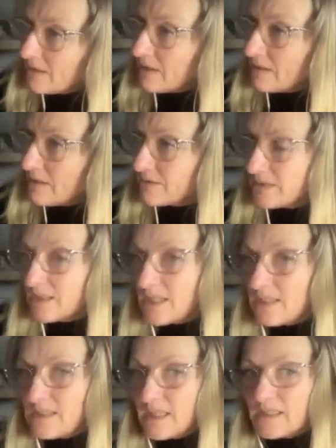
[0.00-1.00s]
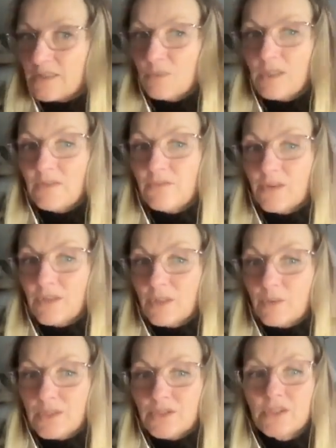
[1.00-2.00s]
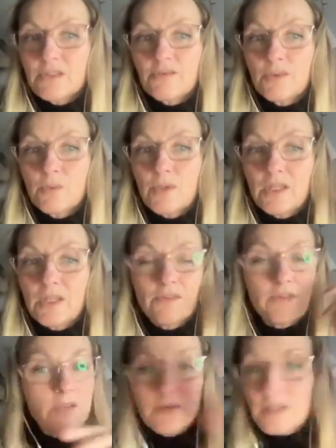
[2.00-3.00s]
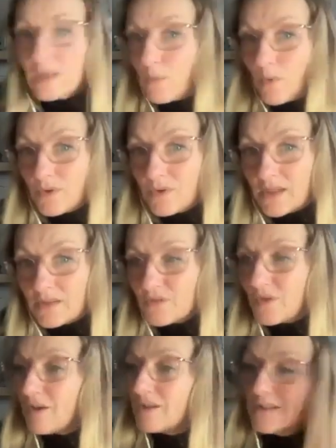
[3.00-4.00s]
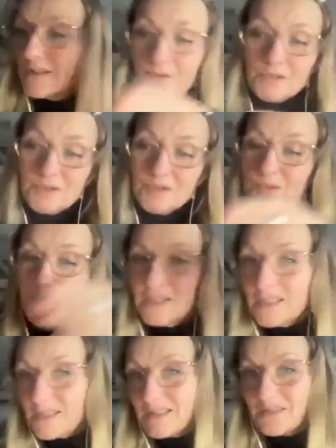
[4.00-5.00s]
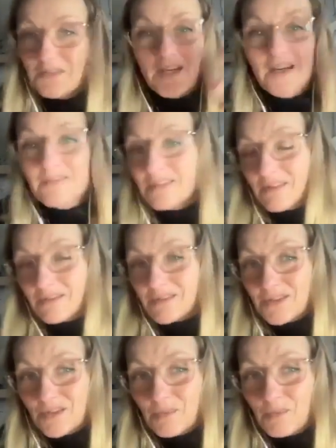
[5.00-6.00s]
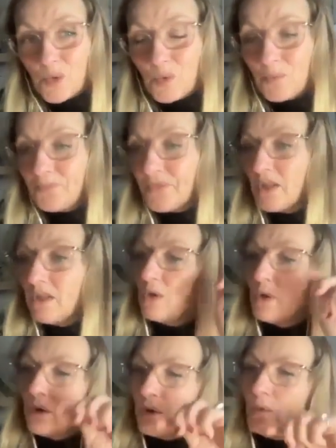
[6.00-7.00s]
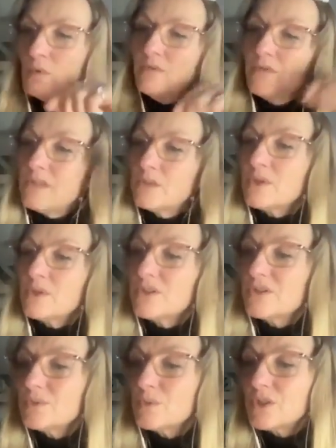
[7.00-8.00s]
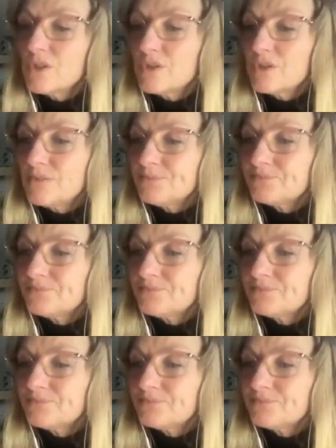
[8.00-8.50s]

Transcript: I'll ask again next week for the question of the week. If I don't get one next Friday, I'll use one of these if I haven't answered them all. All of these questions were good.